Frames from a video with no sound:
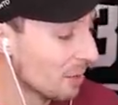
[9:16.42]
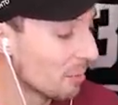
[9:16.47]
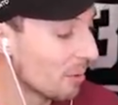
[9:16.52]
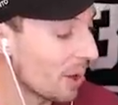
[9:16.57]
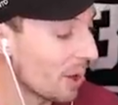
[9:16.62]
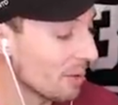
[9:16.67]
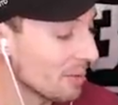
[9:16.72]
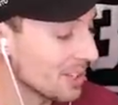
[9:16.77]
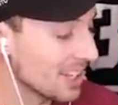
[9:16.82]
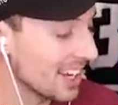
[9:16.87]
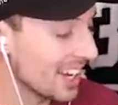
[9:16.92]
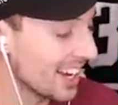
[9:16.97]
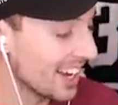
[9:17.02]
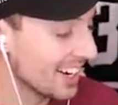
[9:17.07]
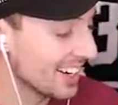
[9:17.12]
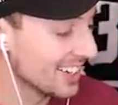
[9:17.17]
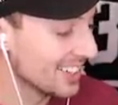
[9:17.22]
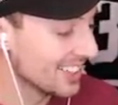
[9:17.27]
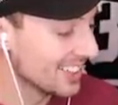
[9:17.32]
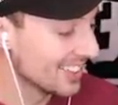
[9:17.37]
Bobby
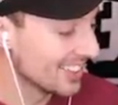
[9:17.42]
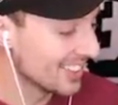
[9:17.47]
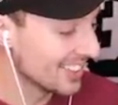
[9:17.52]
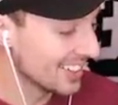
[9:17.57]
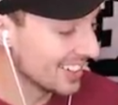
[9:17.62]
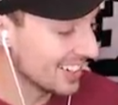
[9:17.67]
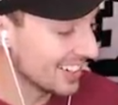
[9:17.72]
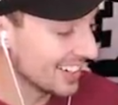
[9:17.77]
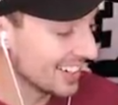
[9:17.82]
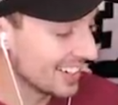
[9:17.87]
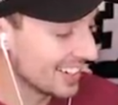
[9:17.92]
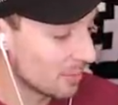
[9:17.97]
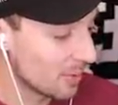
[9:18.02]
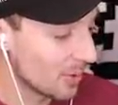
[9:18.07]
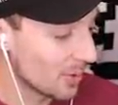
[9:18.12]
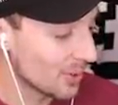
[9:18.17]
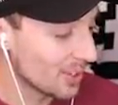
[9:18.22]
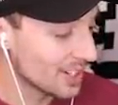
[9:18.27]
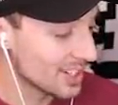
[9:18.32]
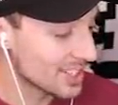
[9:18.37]
Iron Ore,
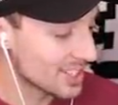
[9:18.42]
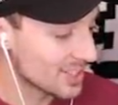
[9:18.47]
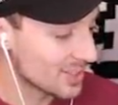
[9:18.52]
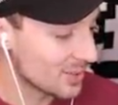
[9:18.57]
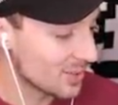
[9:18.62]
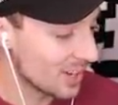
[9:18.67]
Morris